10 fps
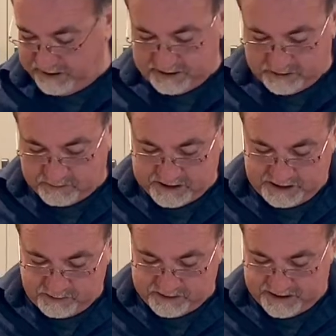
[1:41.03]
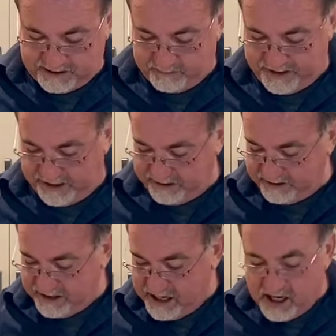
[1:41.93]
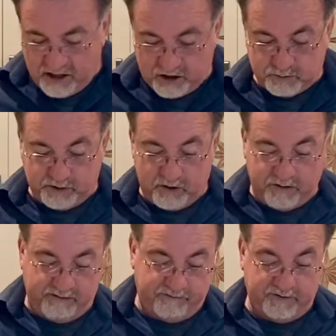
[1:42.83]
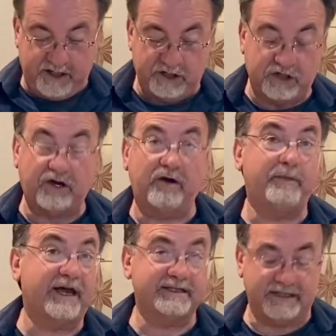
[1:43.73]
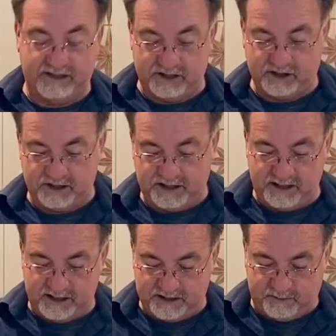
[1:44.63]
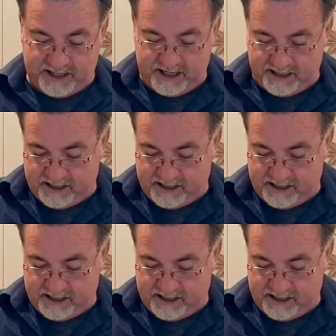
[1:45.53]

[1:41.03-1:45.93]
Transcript: So we'll take those out of the pan because we're going to finish our pasta dish in this pan.